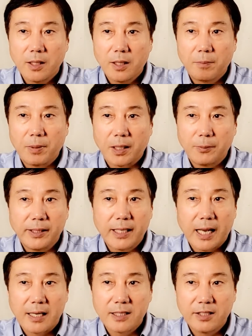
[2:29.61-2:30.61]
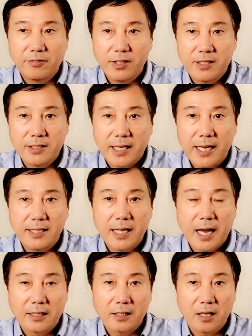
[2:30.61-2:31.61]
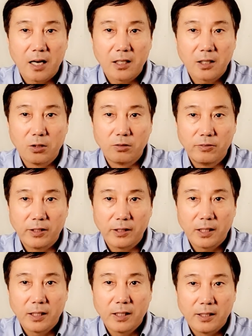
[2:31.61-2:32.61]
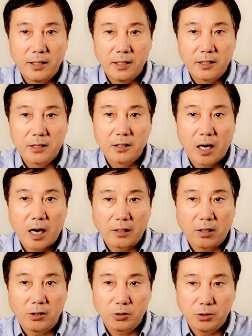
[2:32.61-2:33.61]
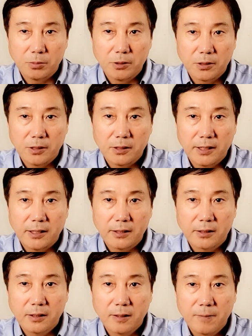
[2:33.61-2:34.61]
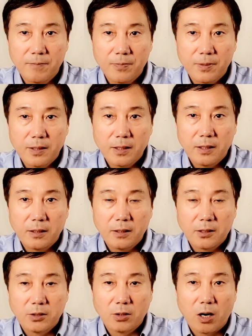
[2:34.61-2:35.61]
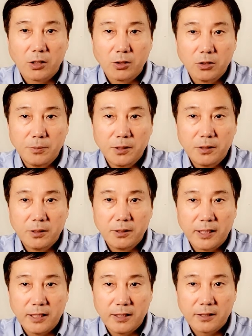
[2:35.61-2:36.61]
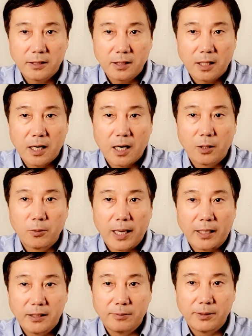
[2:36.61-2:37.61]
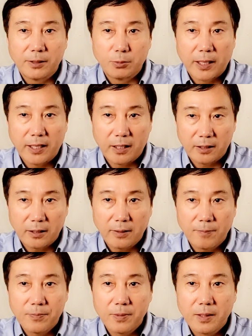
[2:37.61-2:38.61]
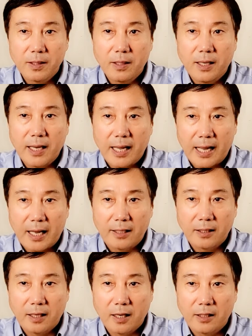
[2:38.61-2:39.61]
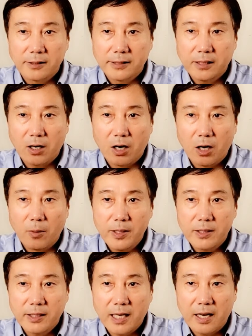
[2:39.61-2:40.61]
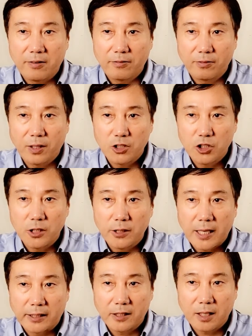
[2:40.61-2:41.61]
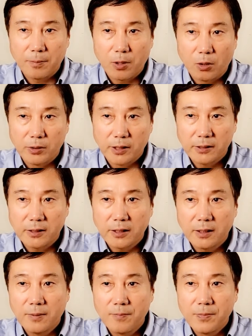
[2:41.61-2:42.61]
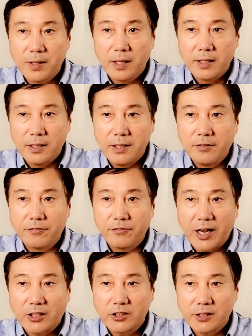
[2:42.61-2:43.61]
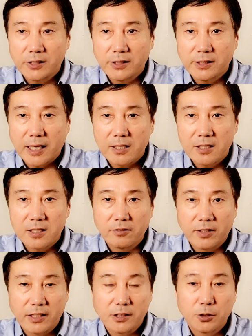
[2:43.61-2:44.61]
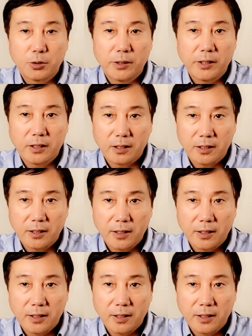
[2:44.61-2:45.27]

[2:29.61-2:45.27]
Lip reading: But we can safely say that long COVID is not autoimmune disease. So autoimmune diseases are relatively rare. And they always have a genetic component. Infection can serve as a trigger.